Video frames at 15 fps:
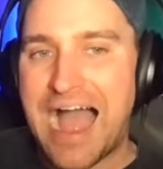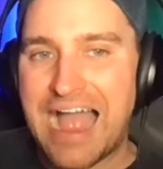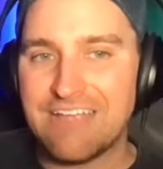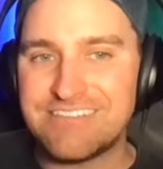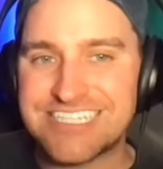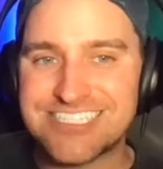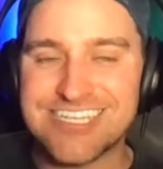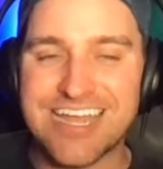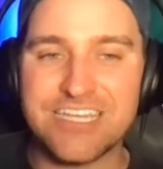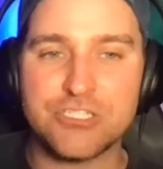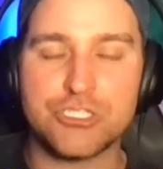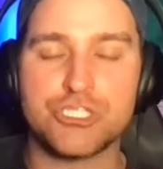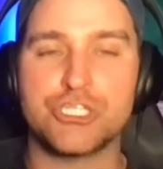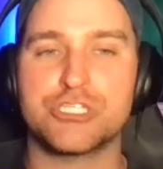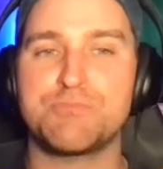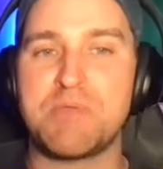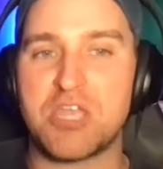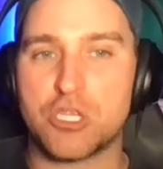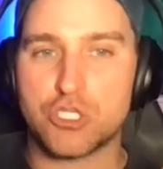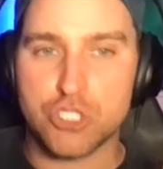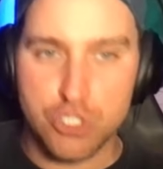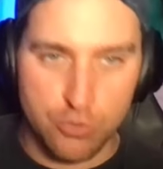I decided to just
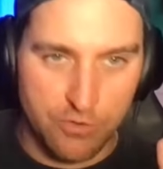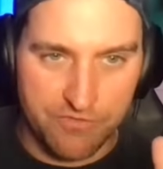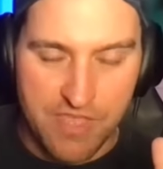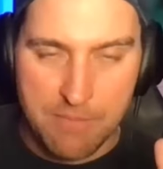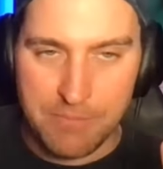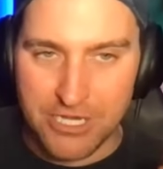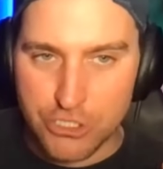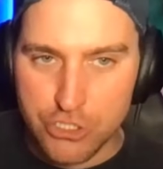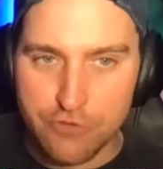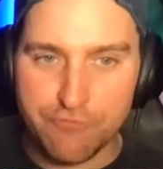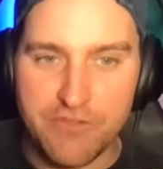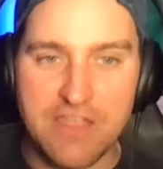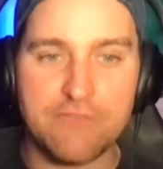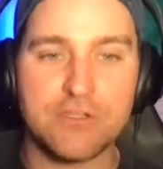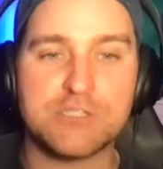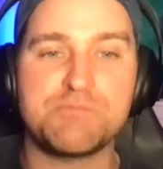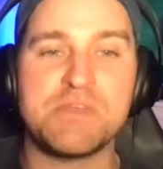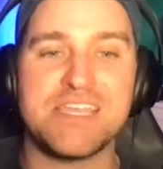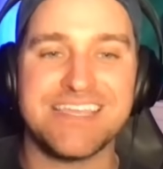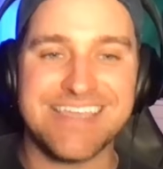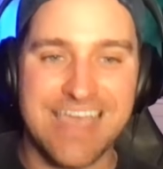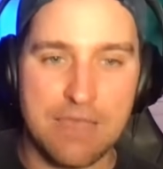pick two of them, my two favorites
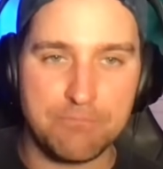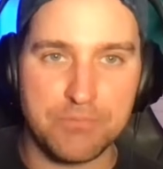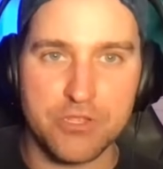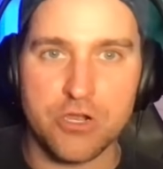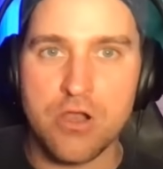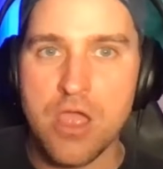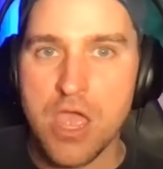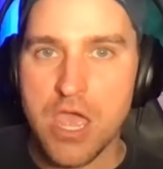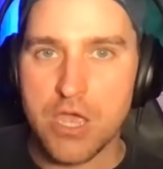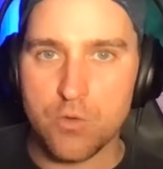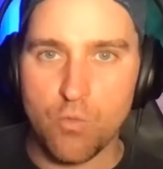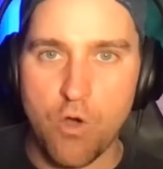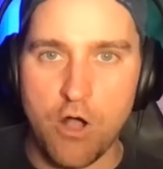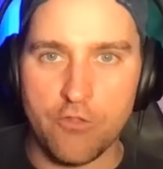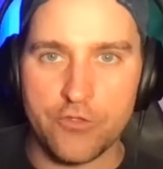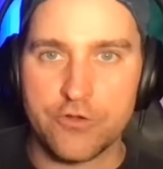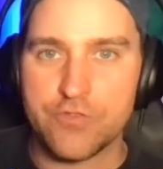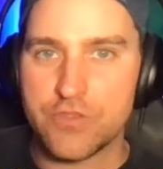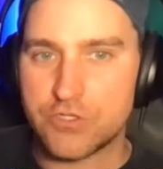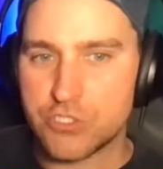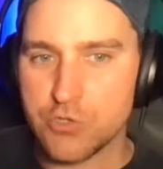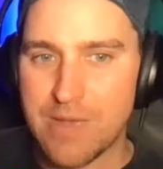being Kepler and
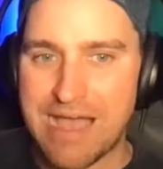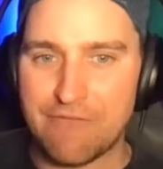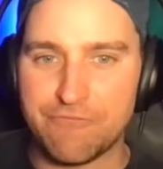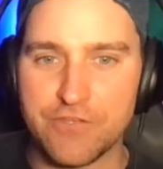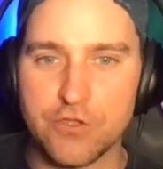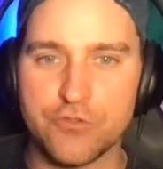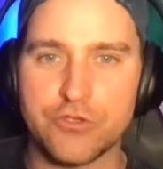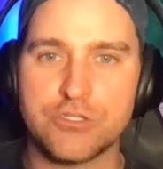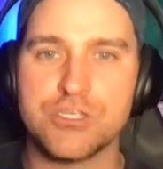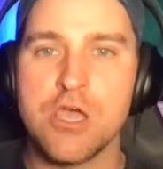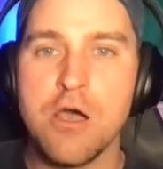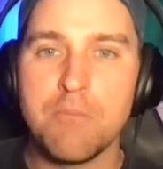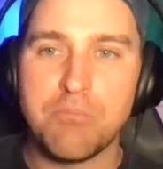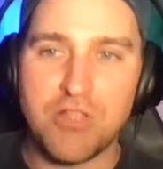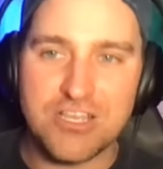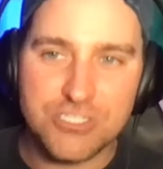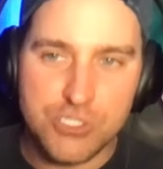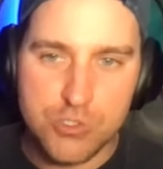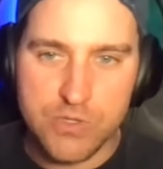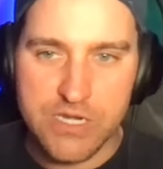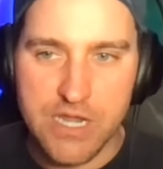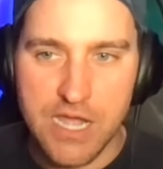Wallner, the two outfielders, plus
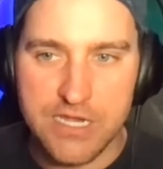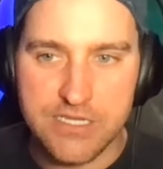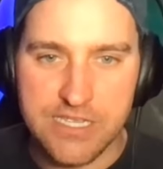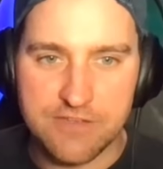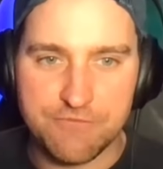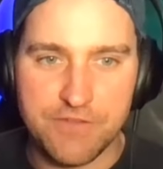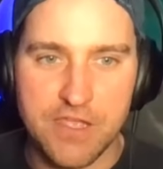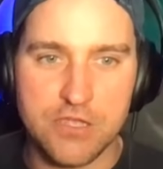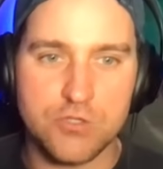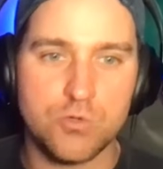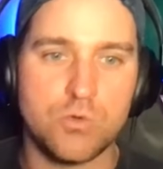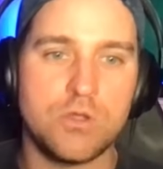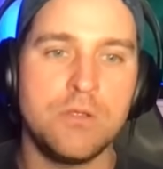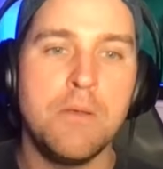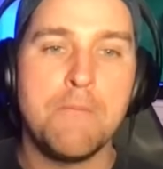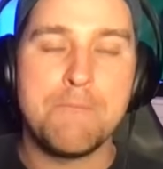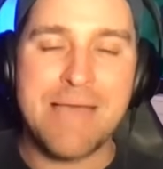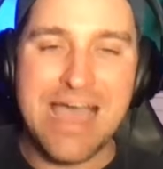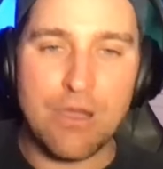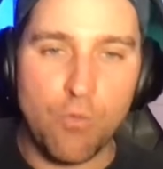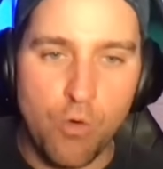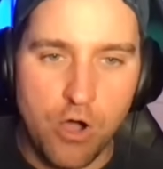390 at FanDuel,
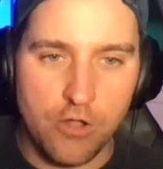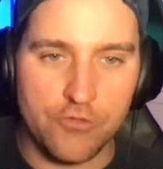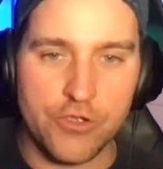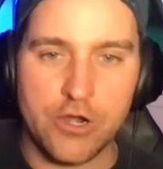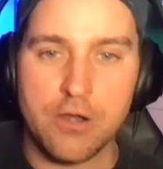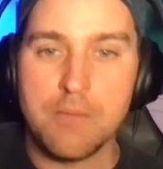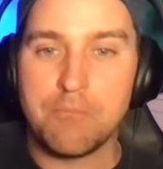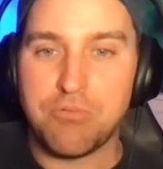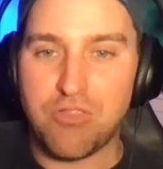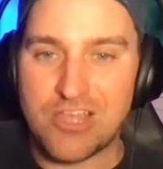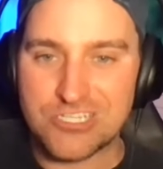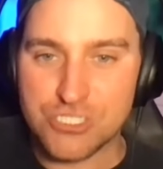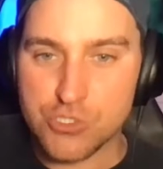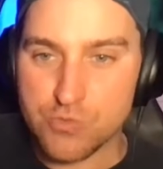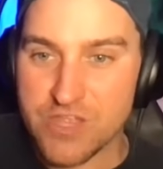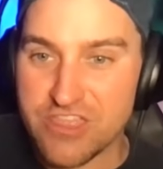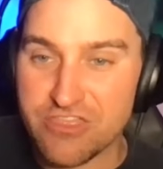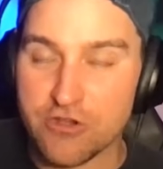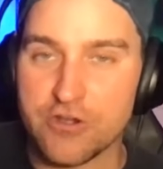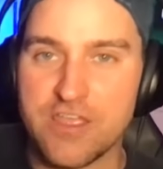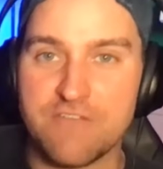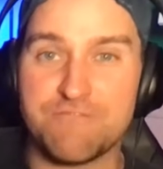Matt Wallner, plus
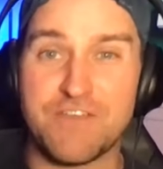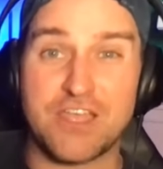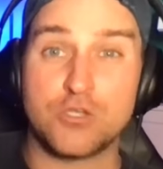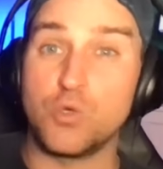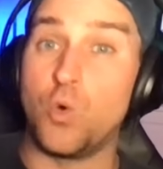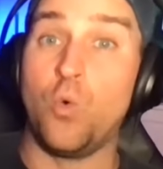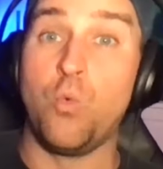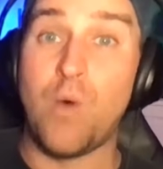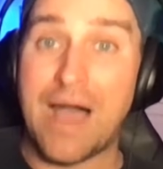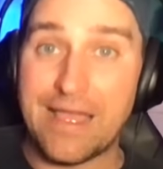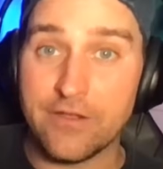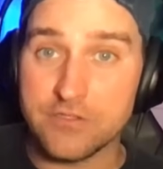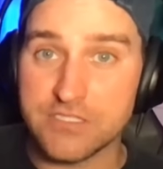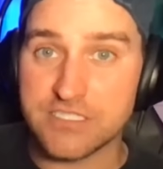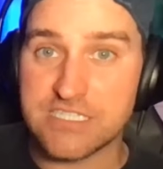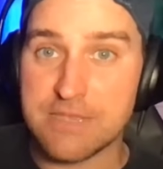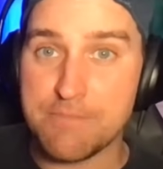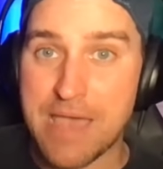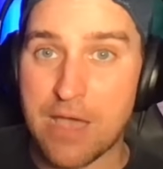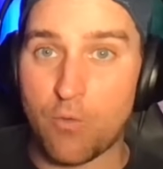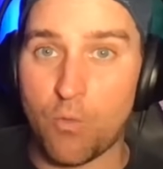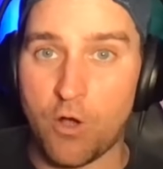330 at FanDuel. Wild to see
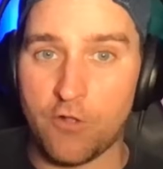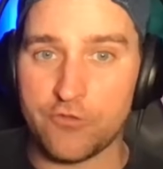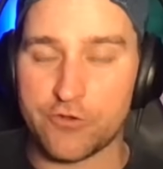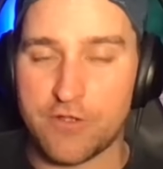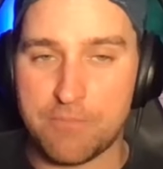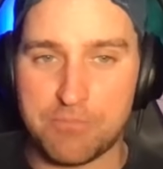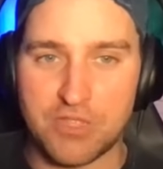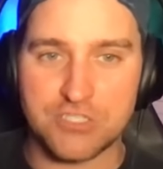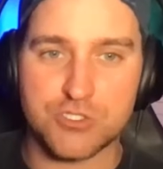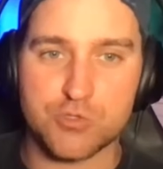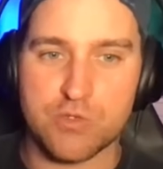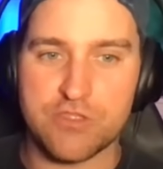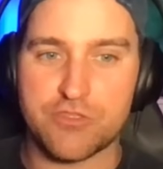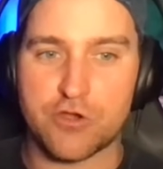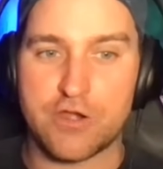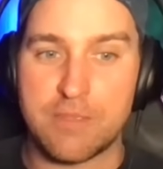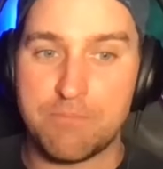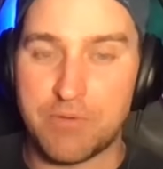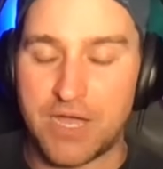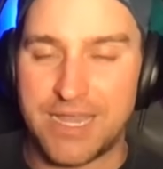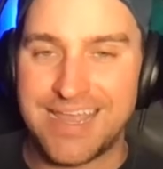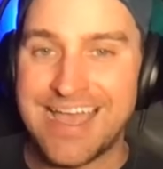Matt Wallner at plus 330,
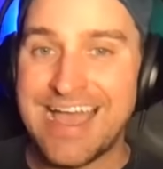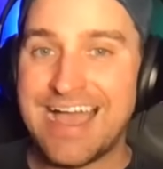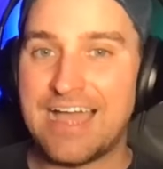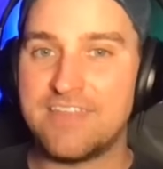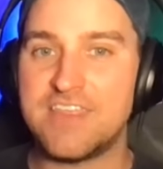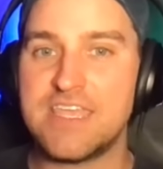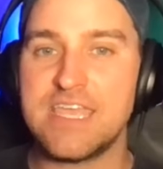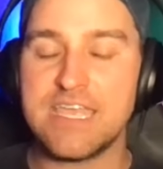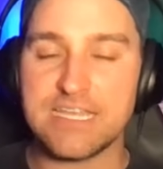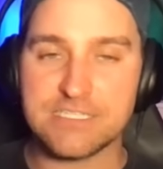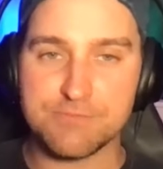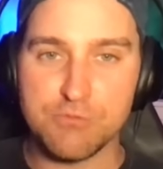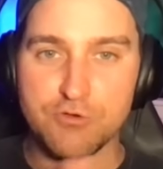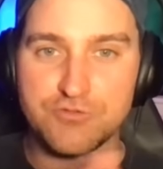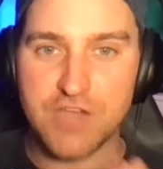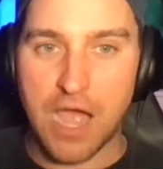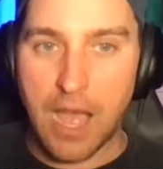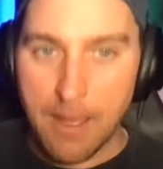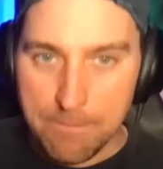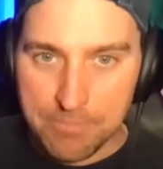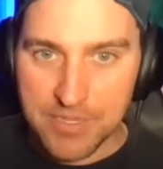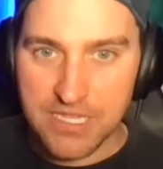but I think he gets moved
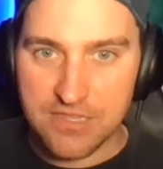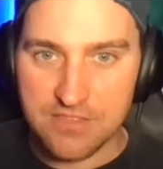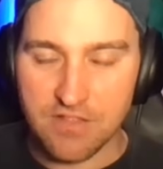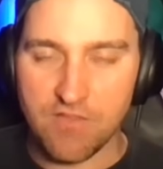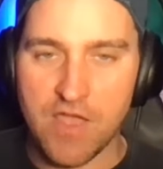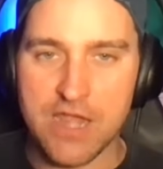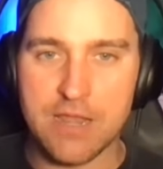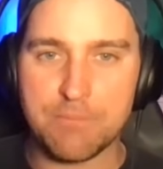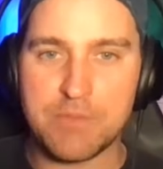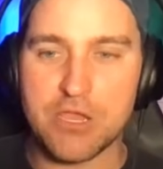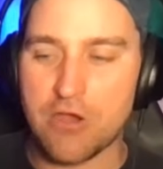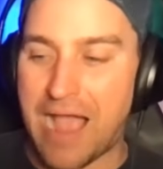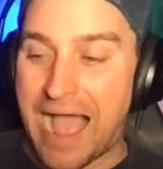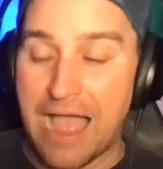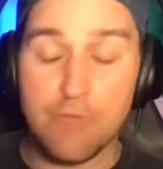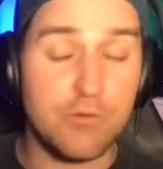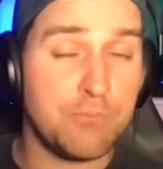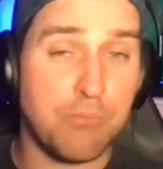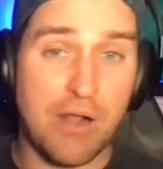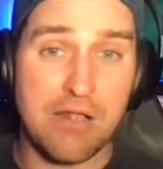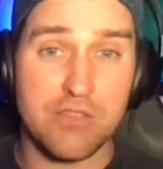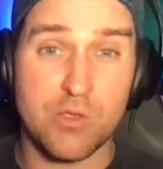up in the lineup here. I
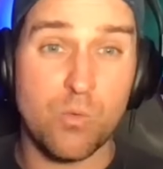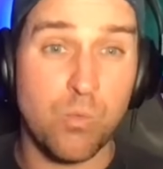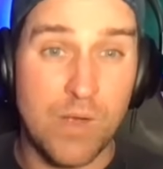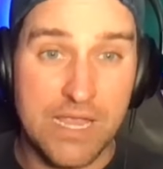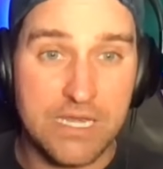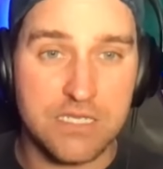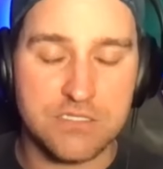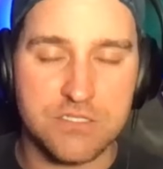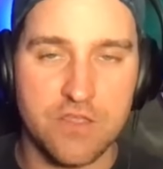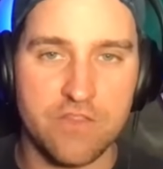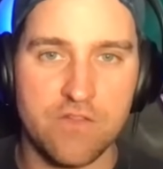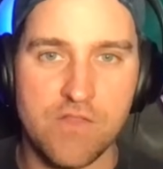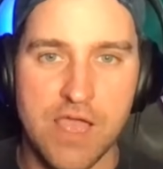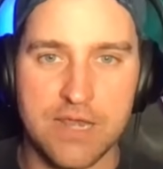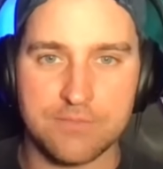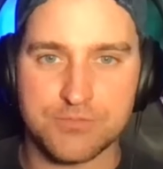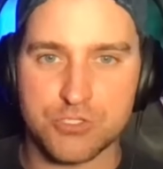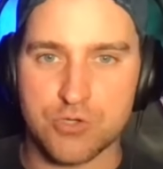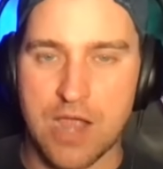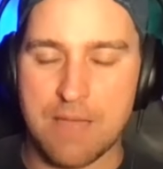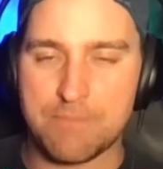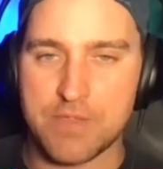would probably wait until the
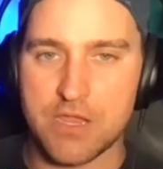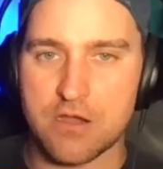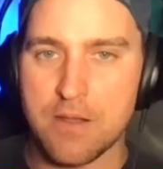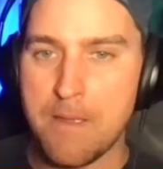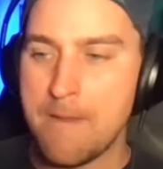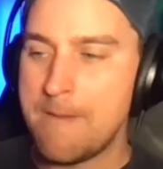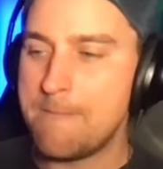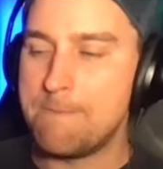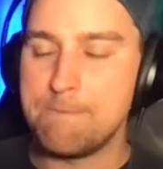lineups drop here.